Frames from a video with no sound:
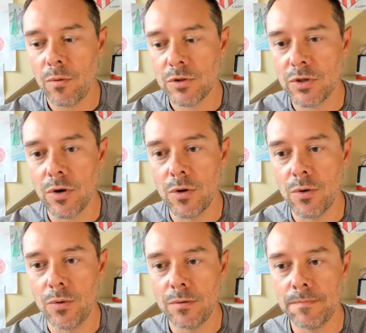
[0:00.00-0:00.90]

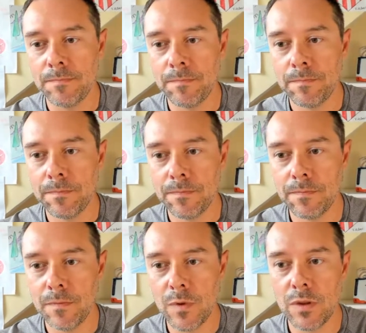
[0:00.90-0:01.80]
So
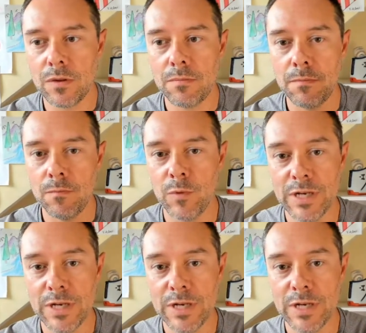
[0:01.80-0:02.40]
we